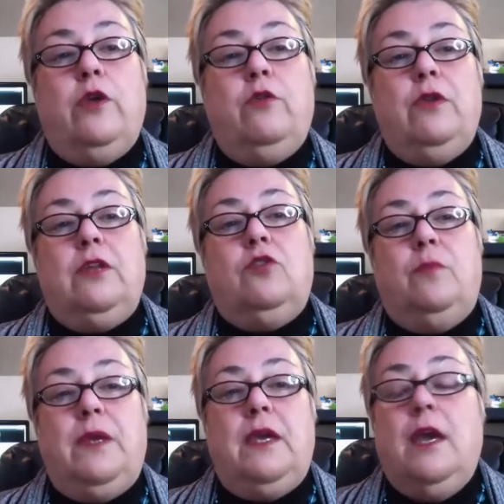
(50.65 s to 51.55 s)
you need to
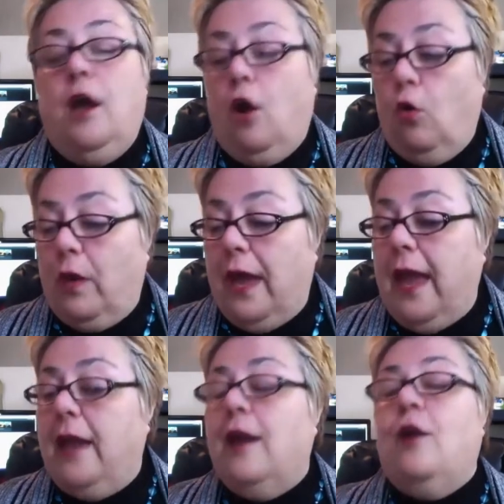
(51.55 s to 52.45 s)
be
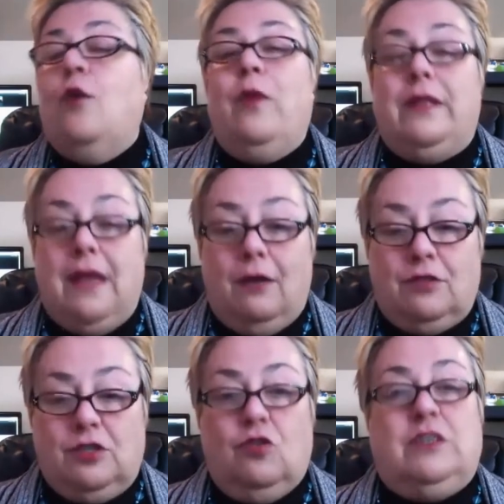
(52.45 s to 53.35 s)
okay with
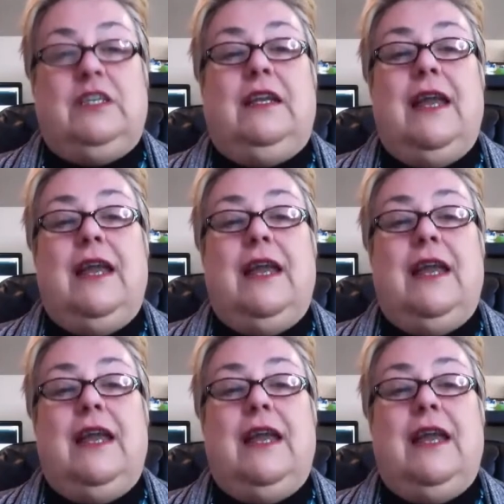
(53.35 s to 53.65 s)
outsourcing.